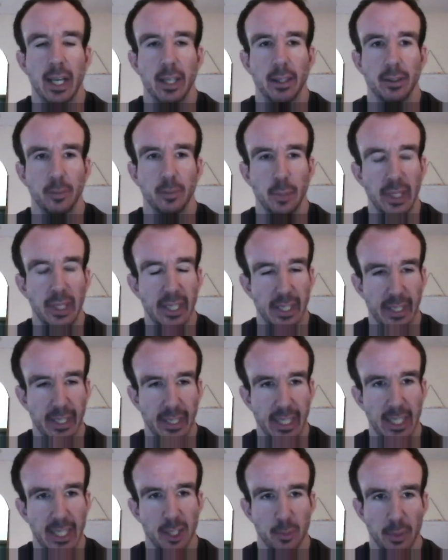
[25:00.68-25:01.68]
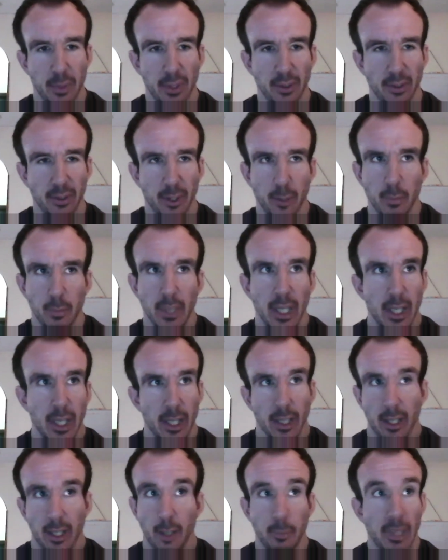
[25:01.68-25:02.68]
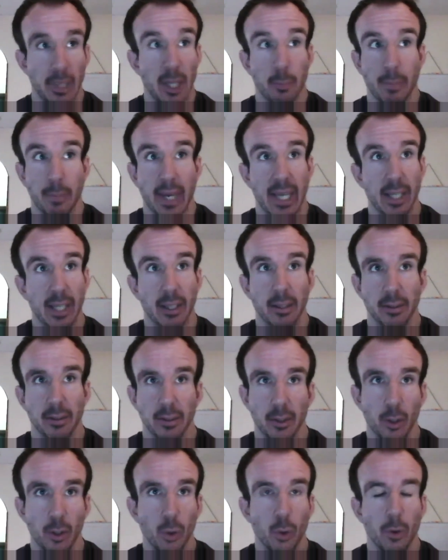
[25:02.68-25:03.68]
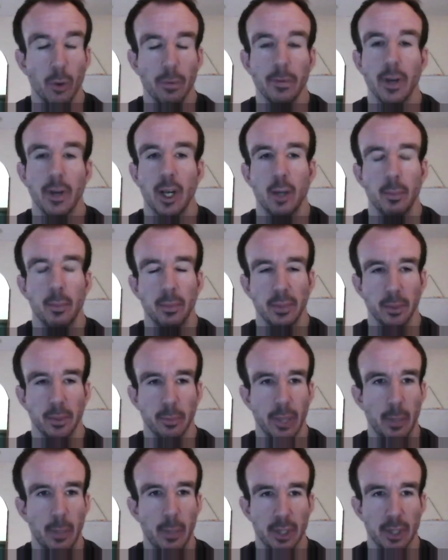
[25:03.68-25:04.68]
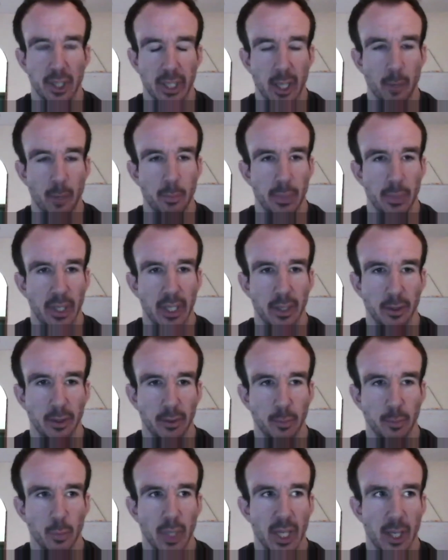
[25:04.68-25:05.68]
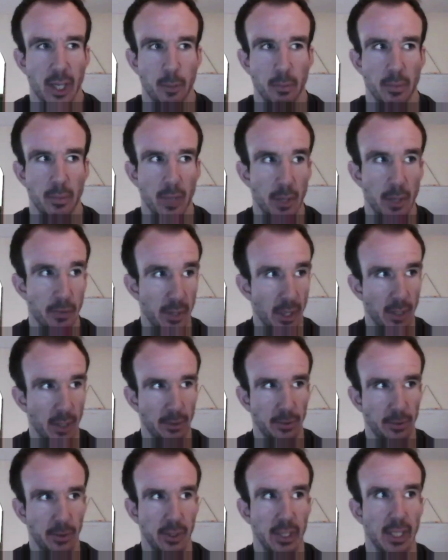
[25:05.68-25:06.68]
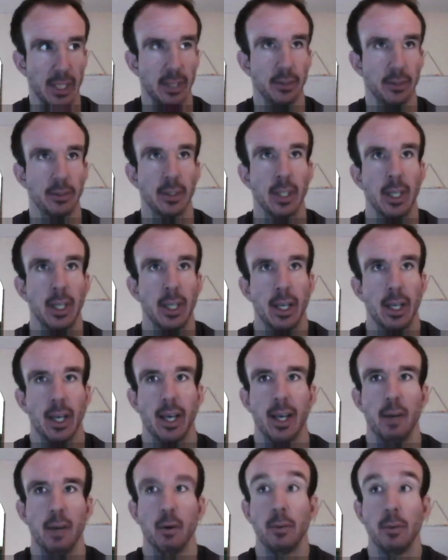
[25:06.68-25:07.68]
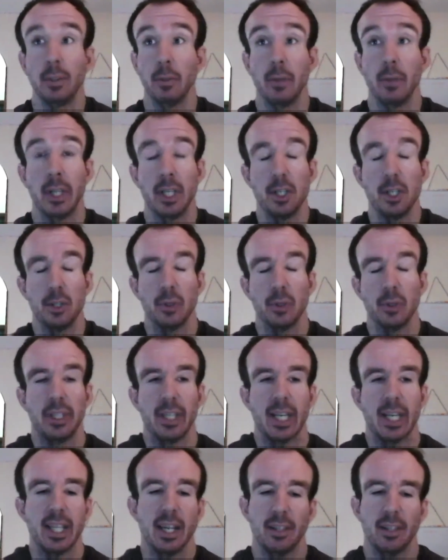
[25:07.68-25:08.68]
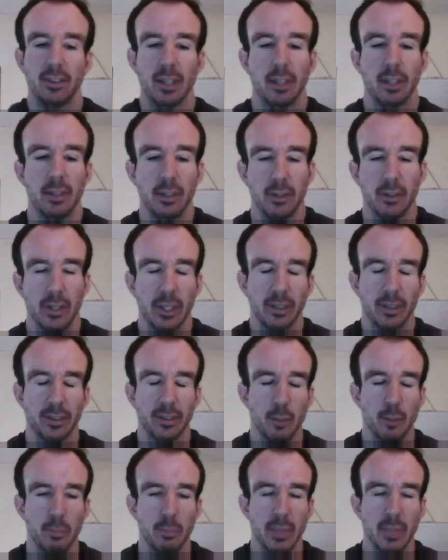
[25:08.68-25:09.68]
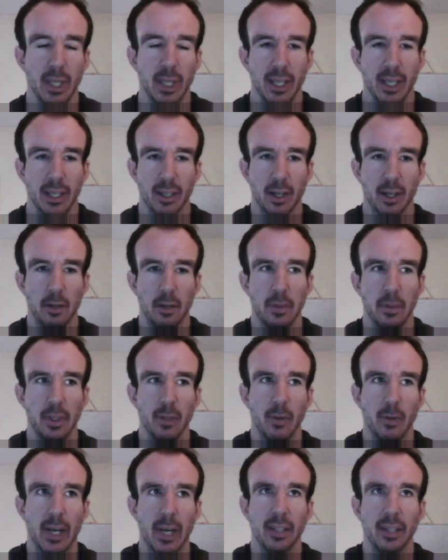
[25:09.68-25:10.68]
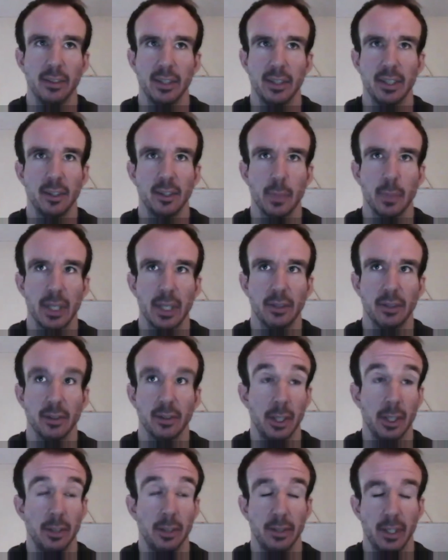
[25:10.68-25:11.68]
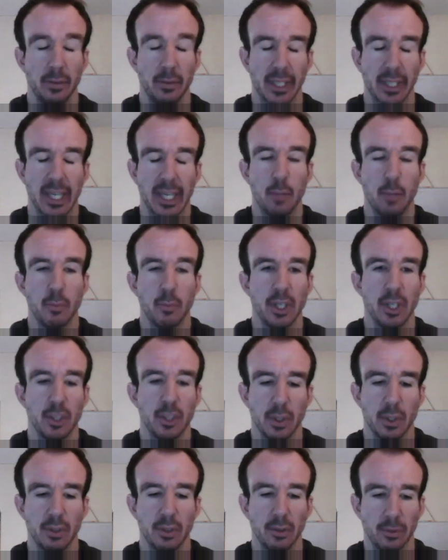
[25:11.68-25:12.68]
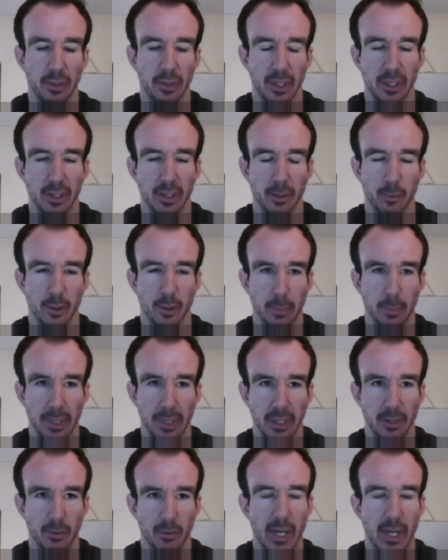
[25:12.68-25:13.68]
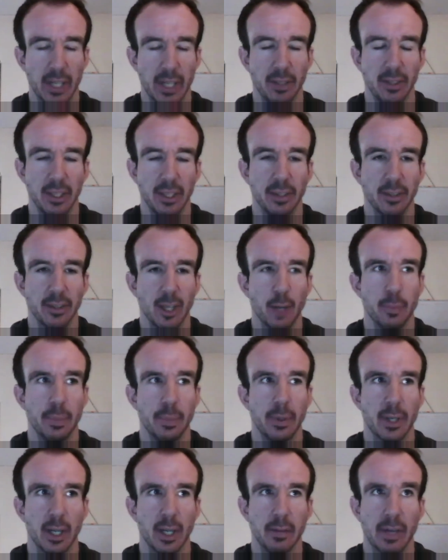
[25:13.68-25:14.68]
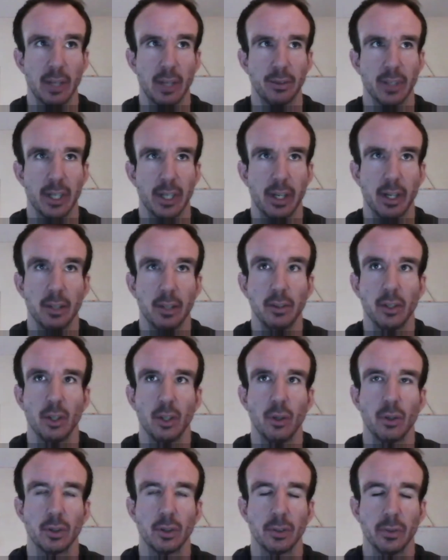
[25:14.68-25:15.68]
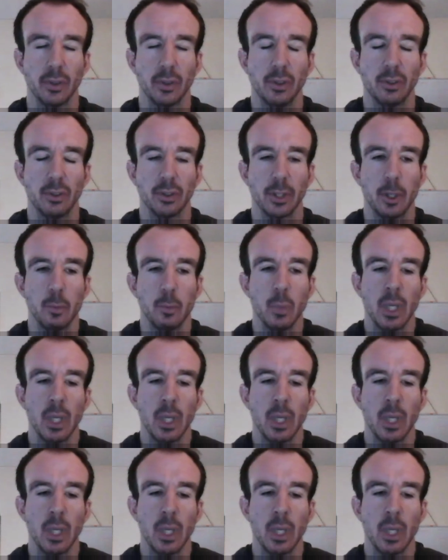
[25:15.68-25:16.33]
speaking engagements at kind of big banks and law firms and publishing companies over the last few years. Obviously really enjoyed it, and I started doing some kind of in the rare disease space. So I used to live in Cambridge, which is obviously the big rare disease hub kind of outside of London, Oxford. So